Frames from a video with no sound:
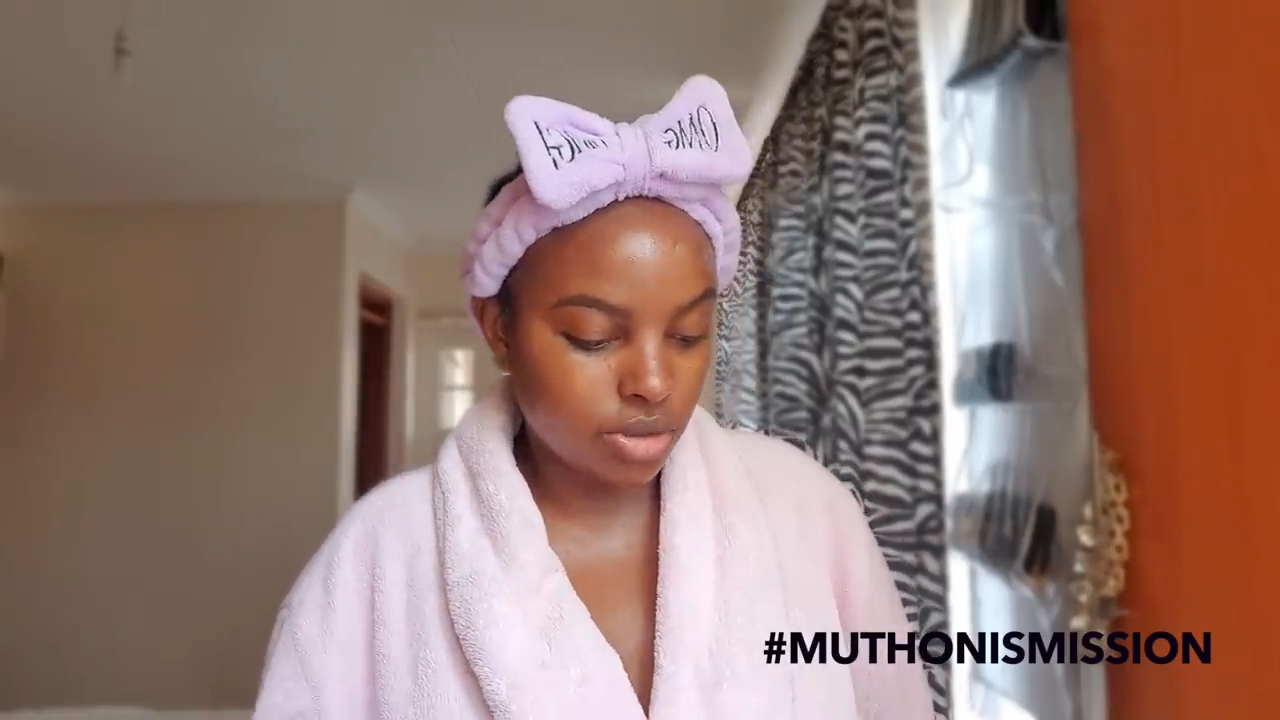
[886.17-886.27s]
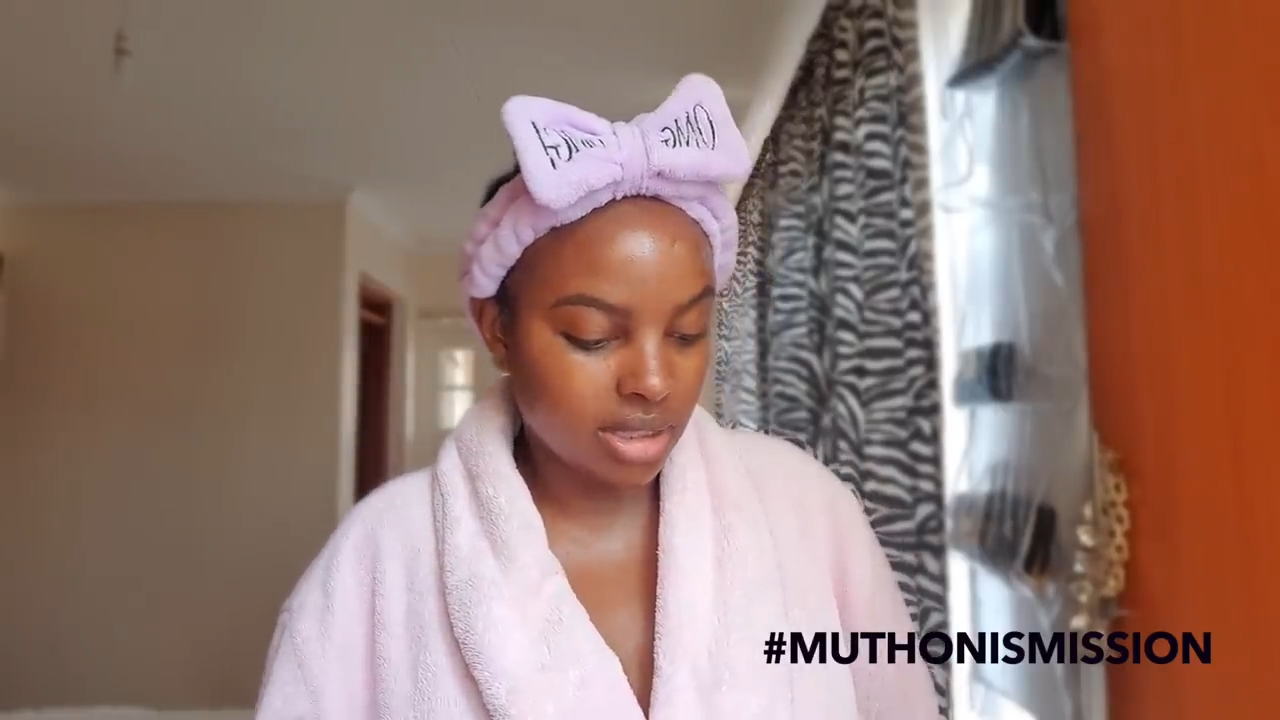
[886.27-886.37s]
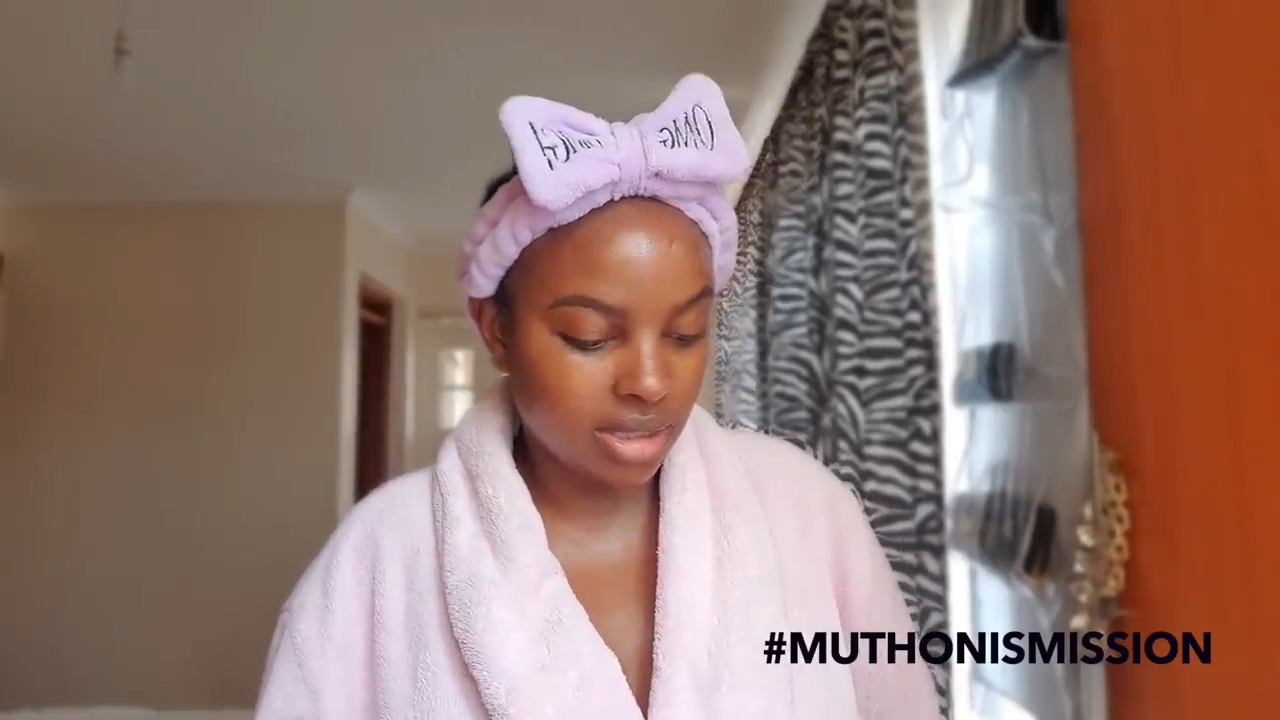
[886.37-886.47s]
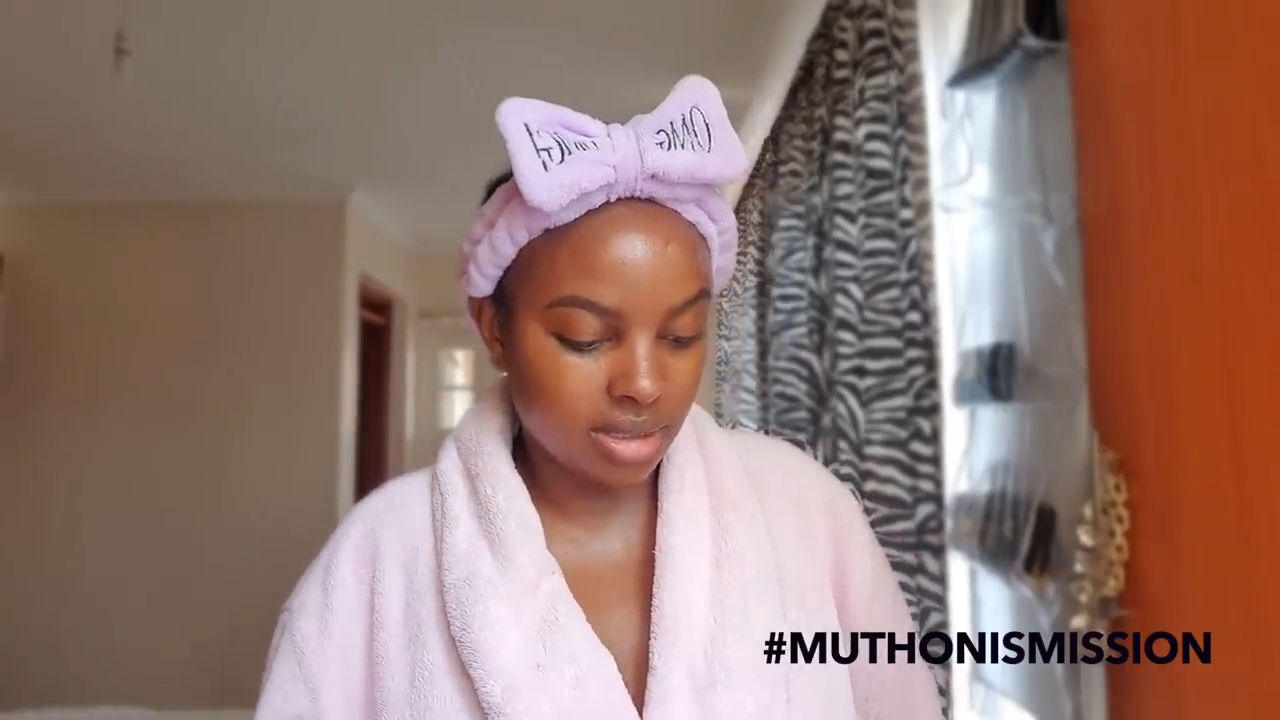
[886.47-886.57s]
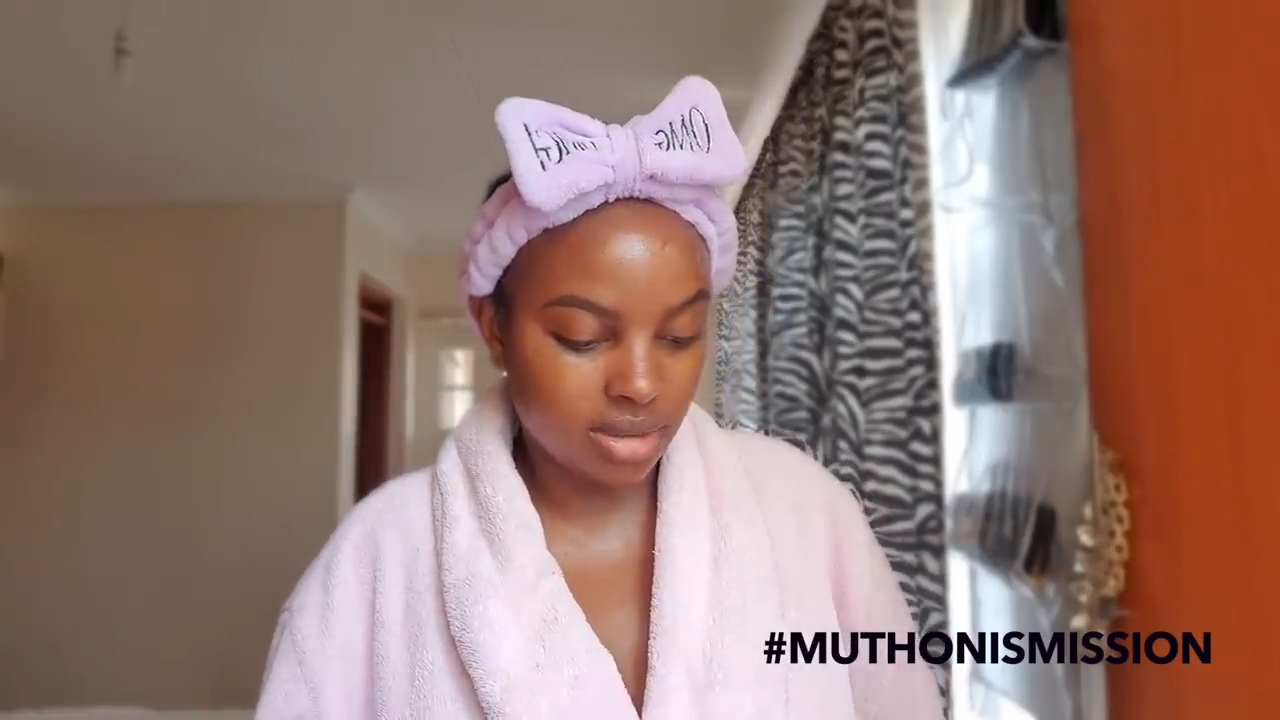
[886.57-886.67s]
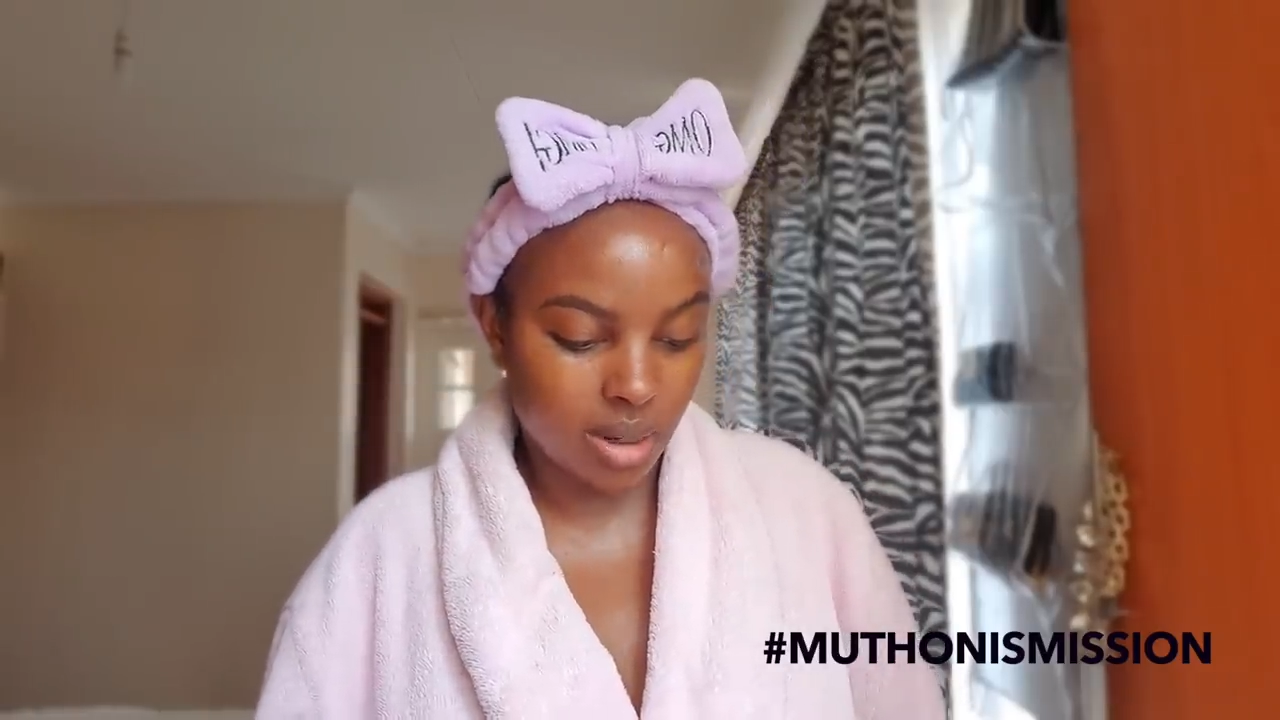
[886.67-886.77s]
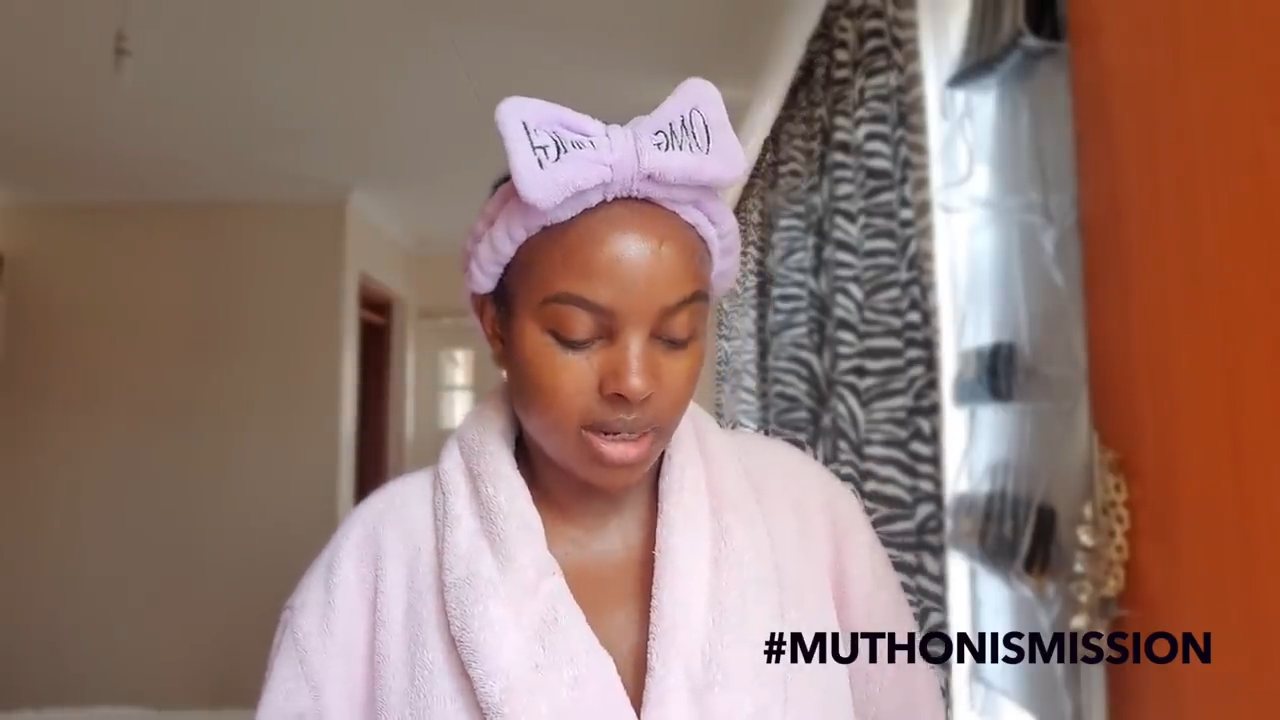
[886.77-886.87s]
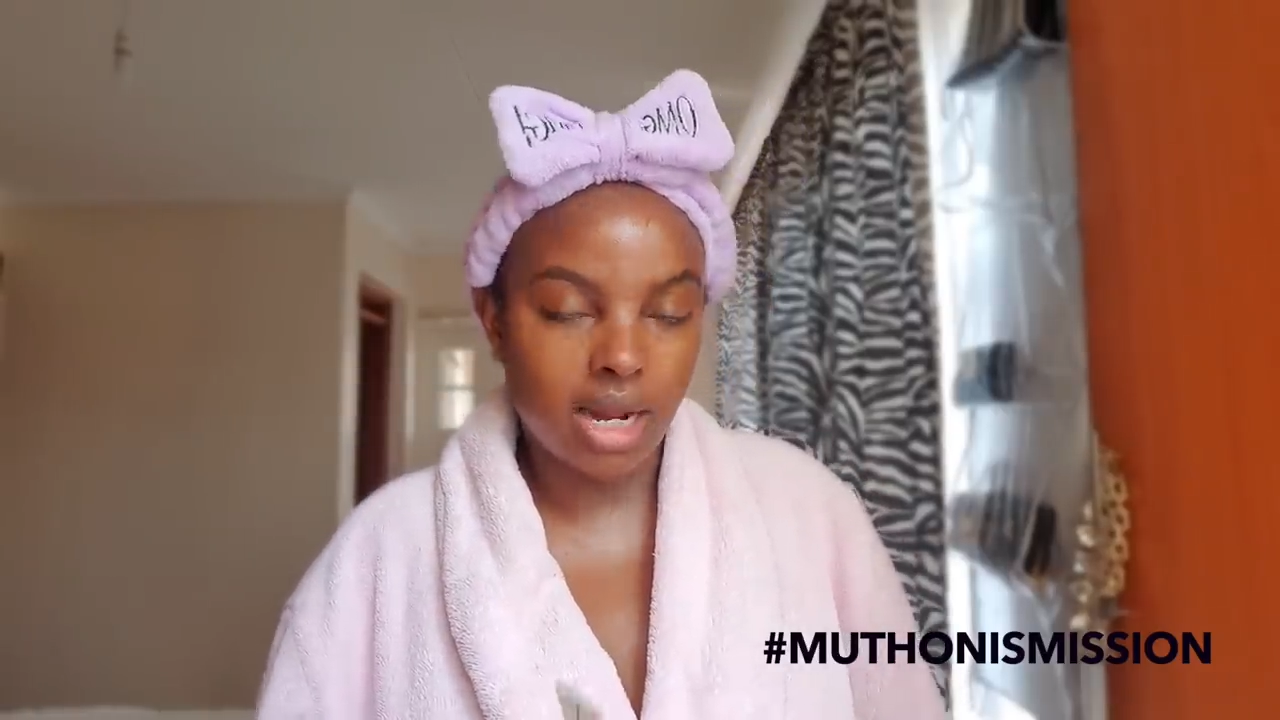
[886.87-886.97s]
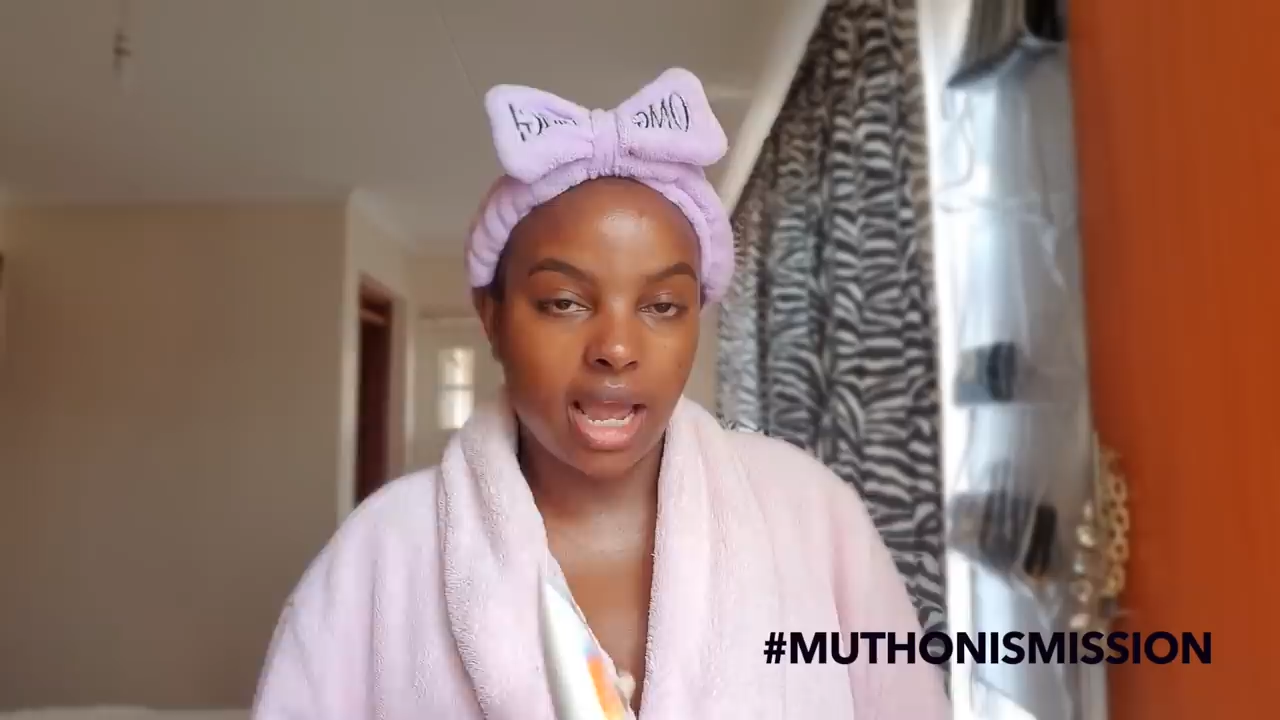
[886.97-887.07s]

using this one